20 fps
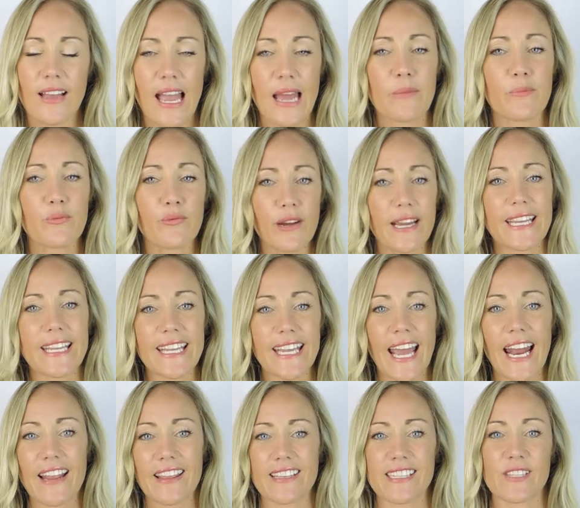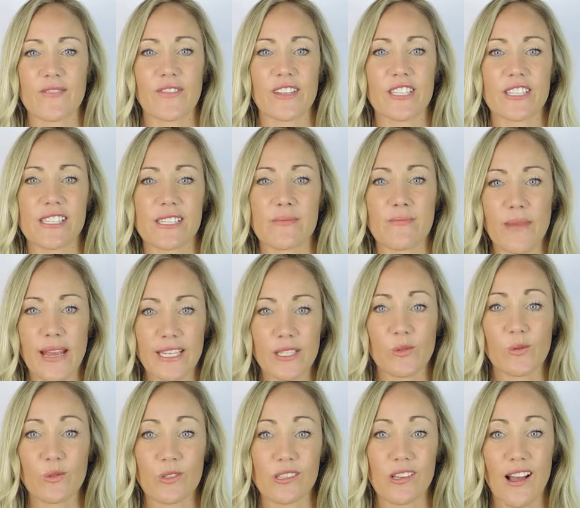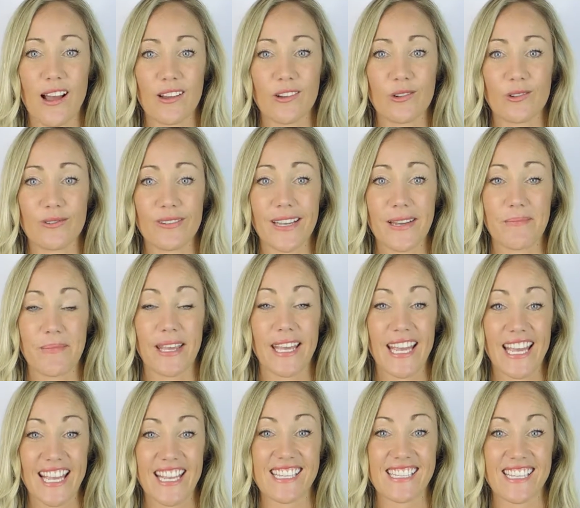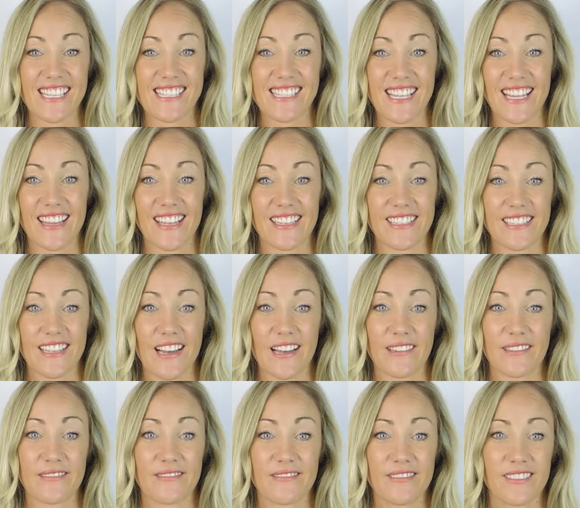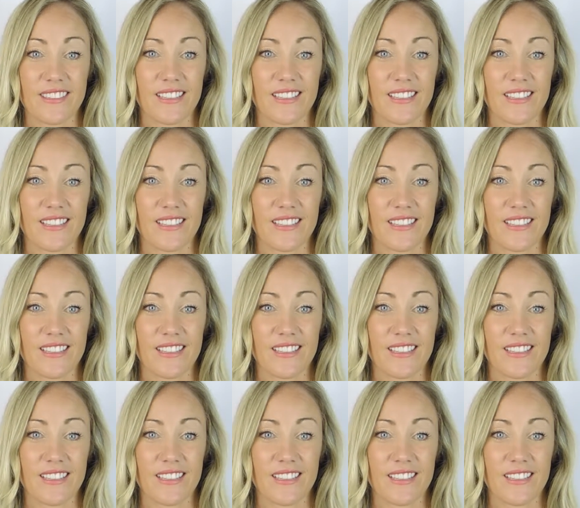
And breaking out of this vicious mental cycle can be easier said than done.